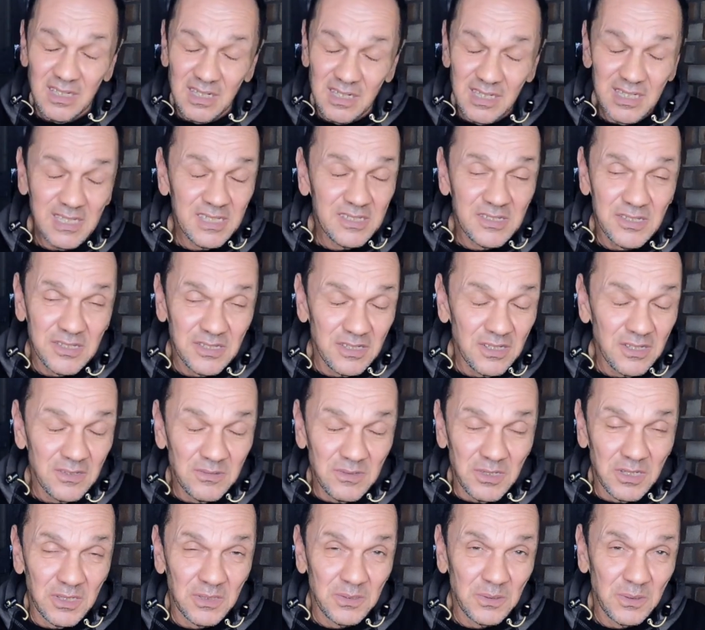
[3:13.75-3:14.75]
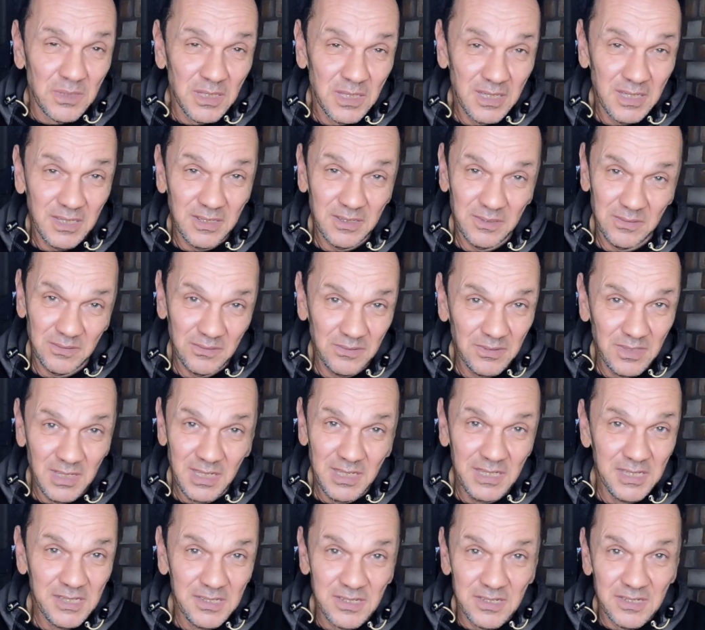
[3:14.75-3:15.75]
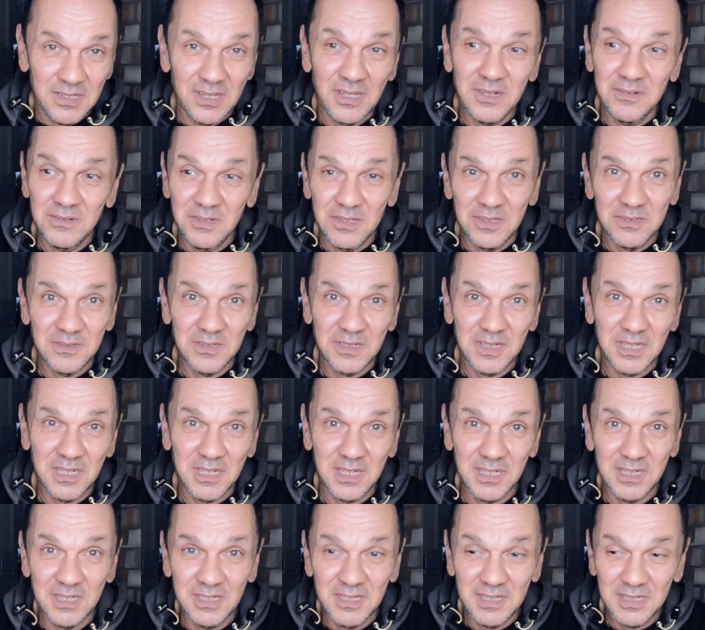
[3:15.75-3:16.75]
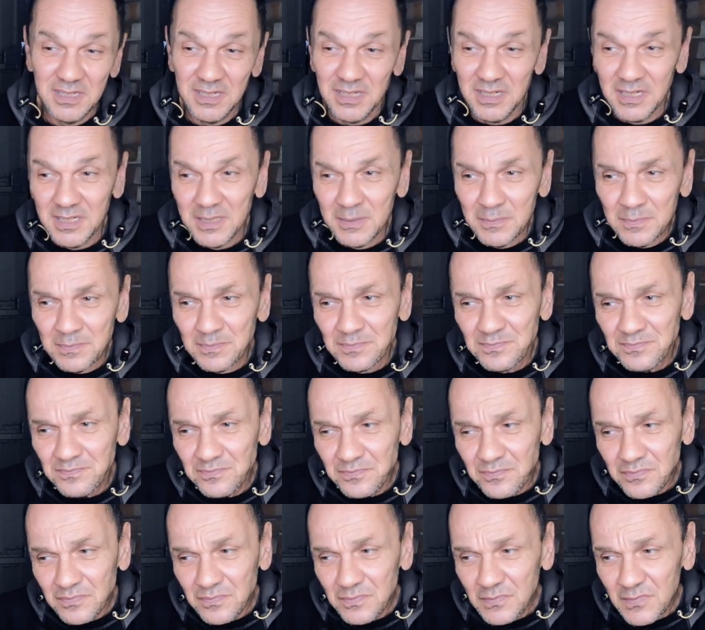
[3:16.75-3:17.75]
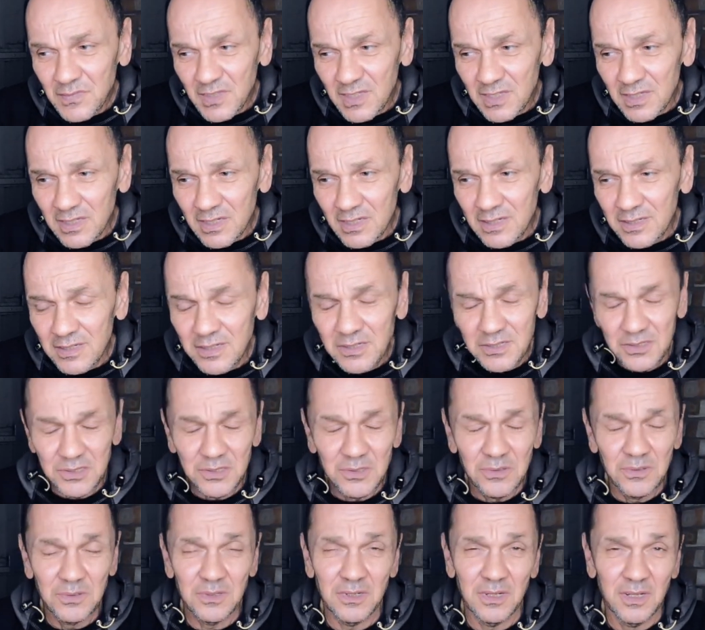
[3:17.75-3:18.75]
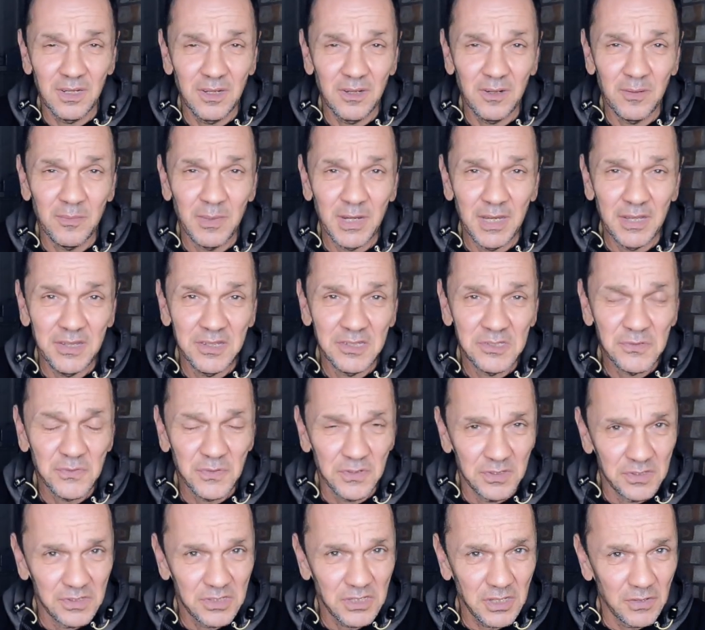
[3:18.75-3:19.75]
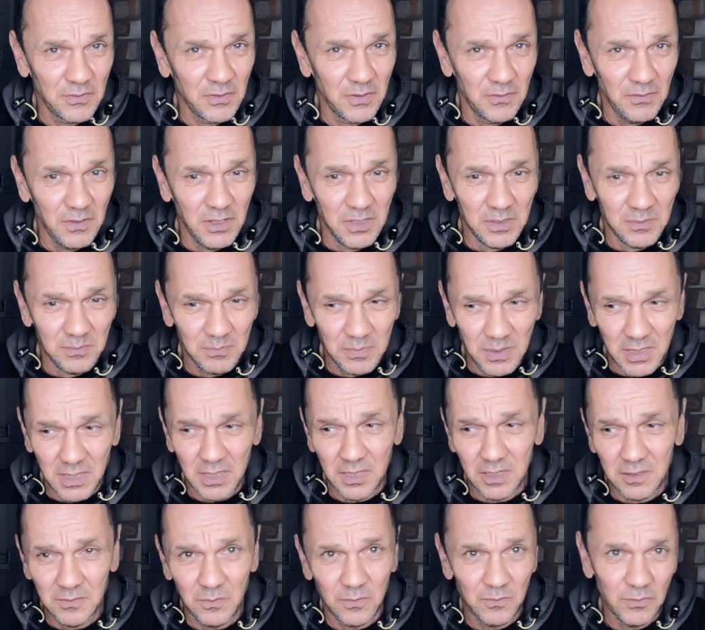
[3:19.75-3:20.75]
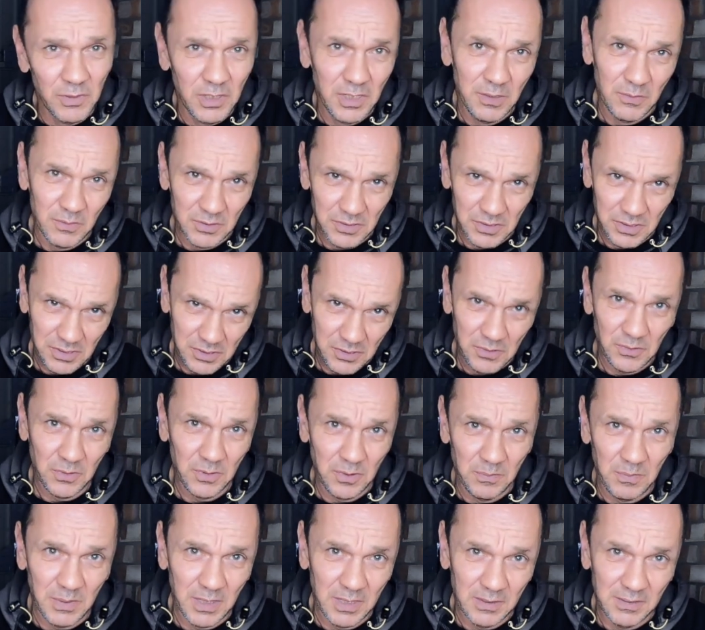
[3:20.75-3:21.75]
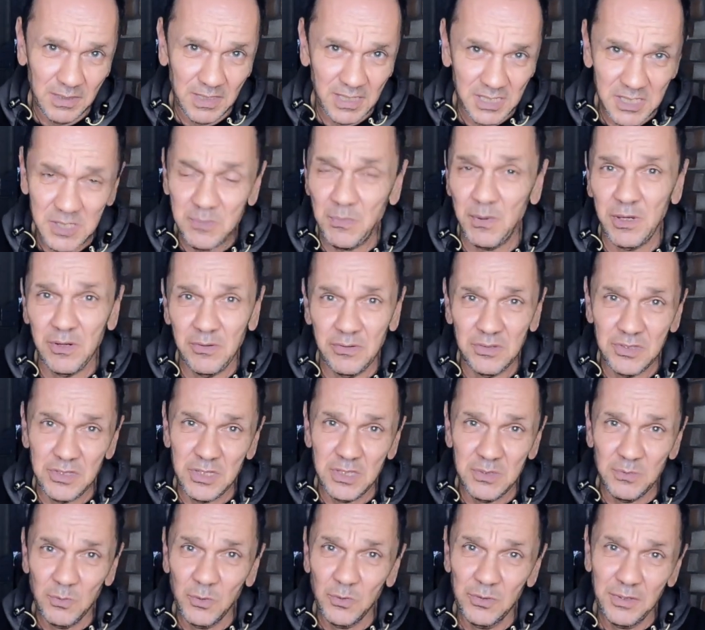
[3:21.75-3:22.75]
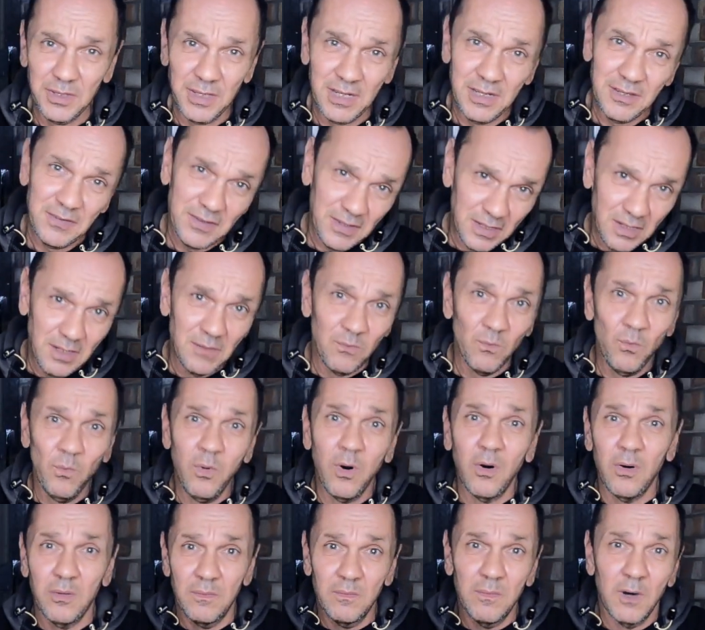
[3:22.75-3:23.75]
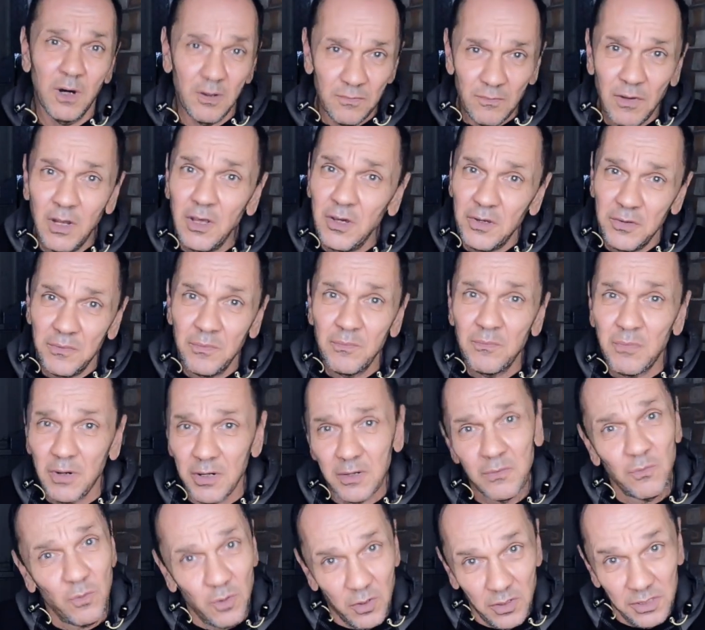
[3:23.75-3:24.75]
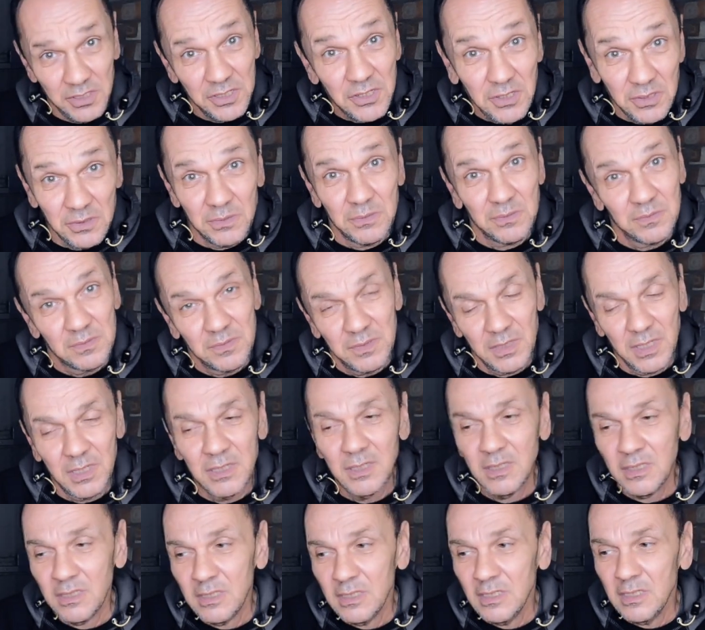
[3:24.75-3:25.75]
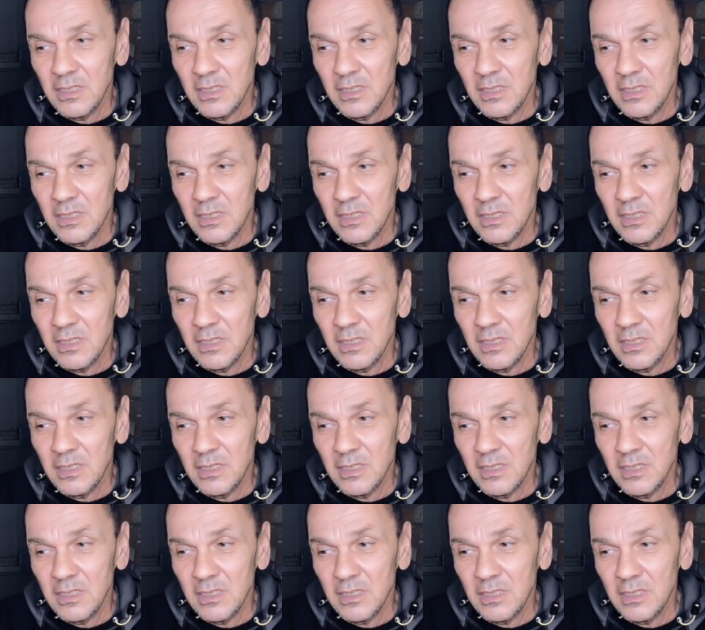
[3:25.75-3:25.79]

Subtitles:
It's a no-no. It really is a no-no, okay? I could talk a lot about this for the stuff I've learned, but I really want to talk about experiences more than anything and what I've learned by what I do, yeah?